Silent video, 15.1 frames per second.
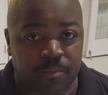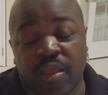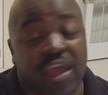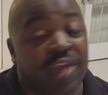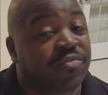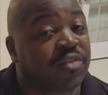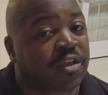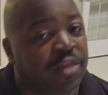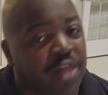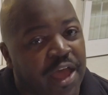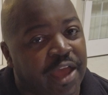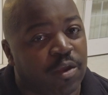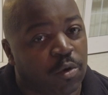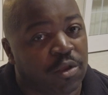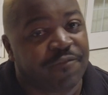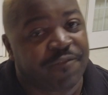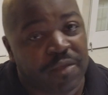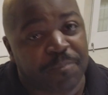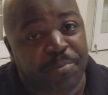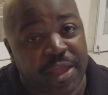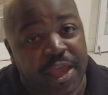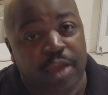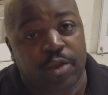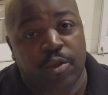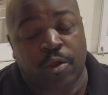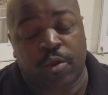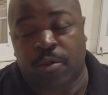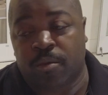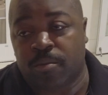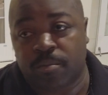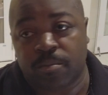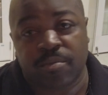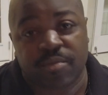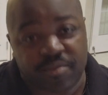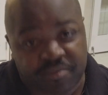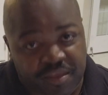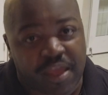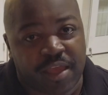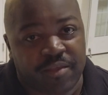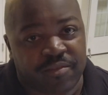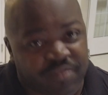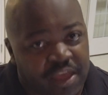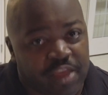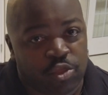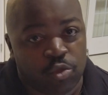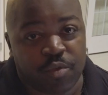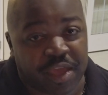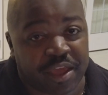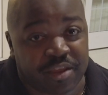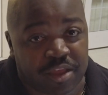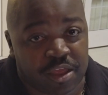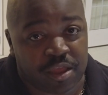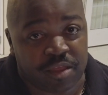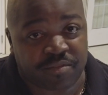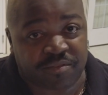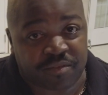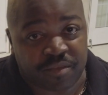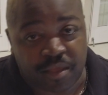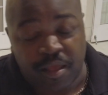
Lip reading: If the client or event planner says that you can eat,